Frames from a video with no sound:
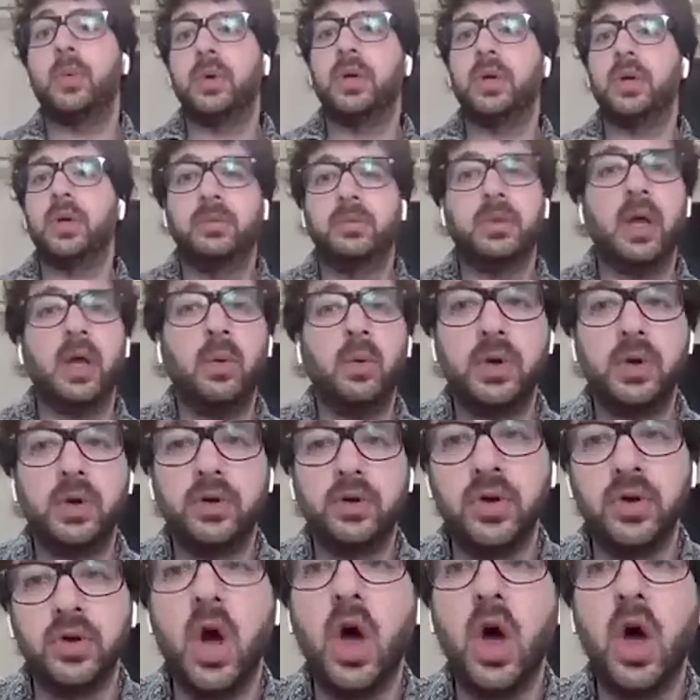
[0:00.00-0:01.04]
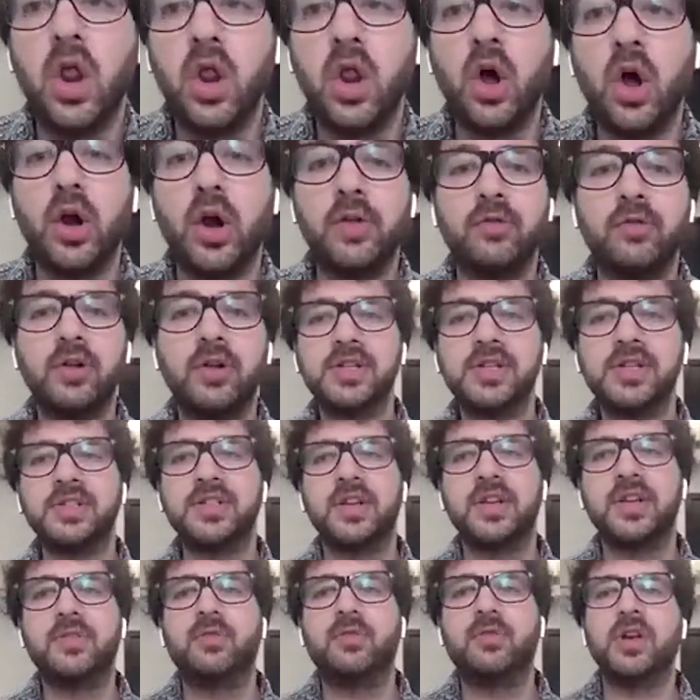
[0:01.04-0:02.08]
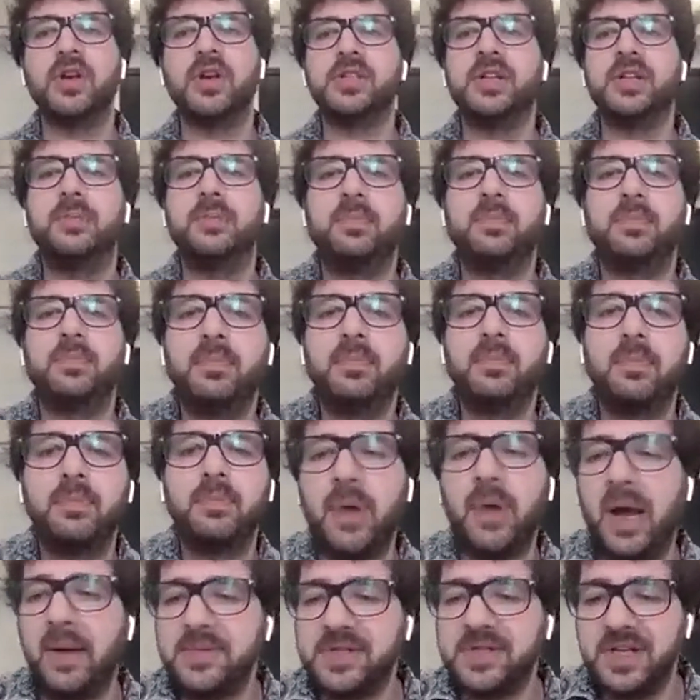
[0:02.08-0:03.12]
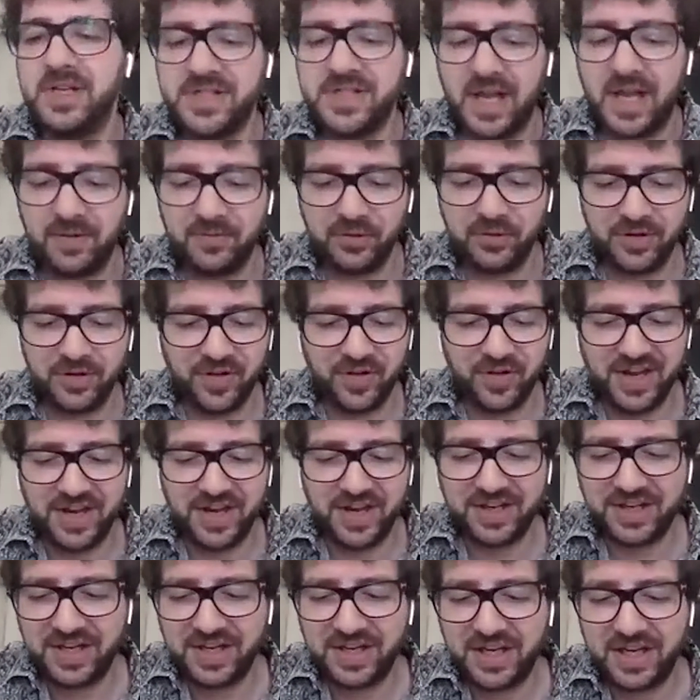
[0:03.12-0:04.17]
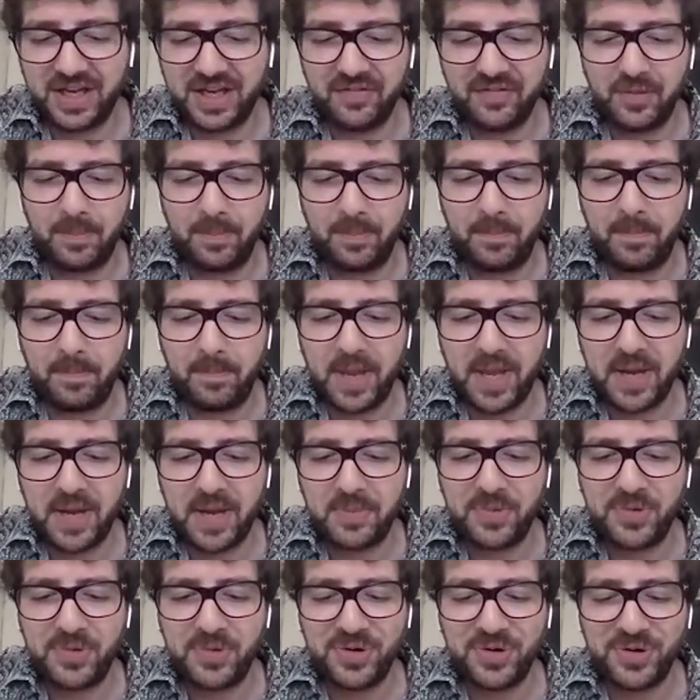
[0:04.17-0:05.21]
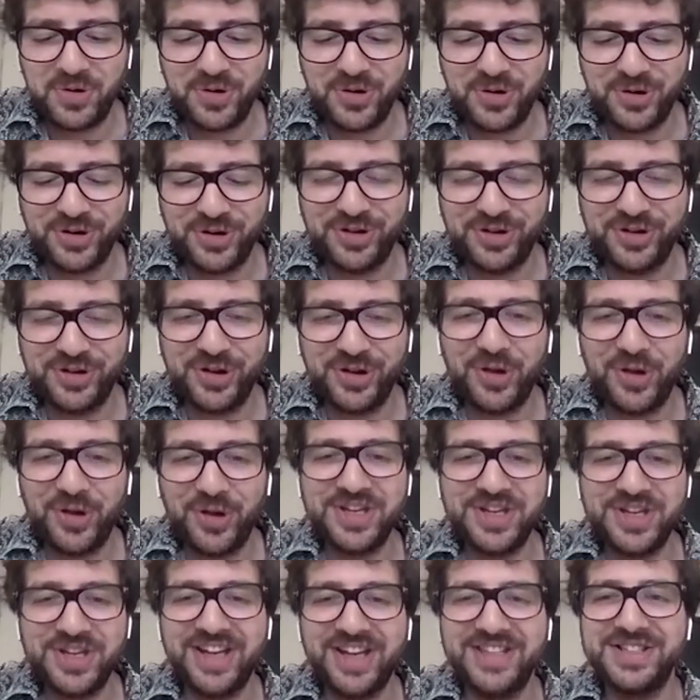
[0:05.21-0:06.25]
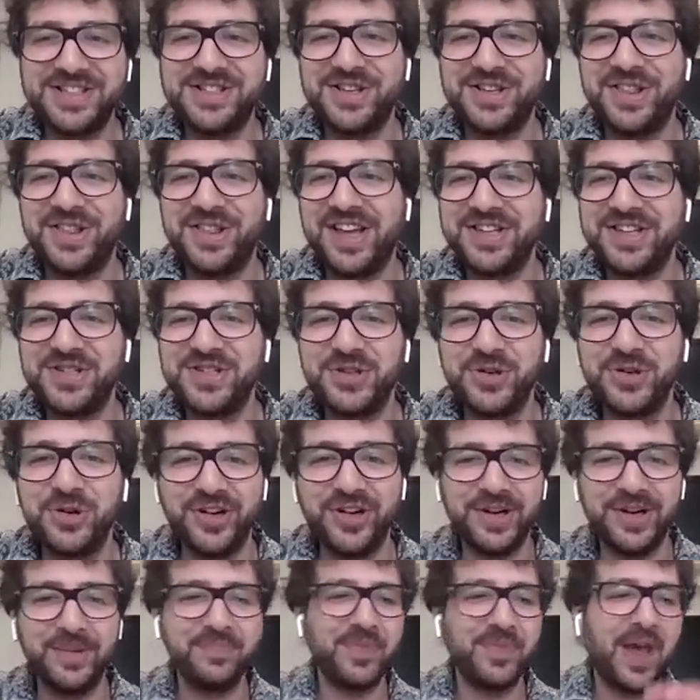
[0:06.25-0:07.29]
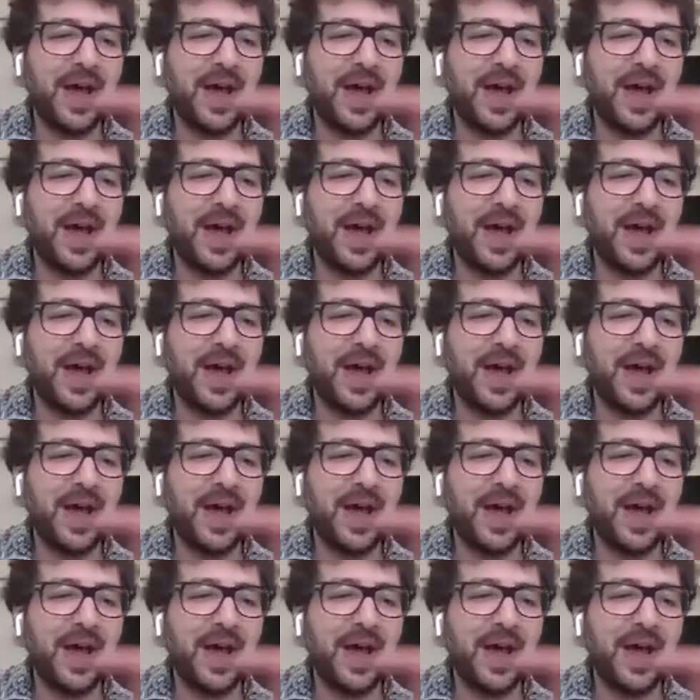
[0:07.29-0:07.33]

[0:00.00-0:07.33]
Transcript: were a lot of reasons, and firstly, perhaps it's helpful if I give a bit more context to that story.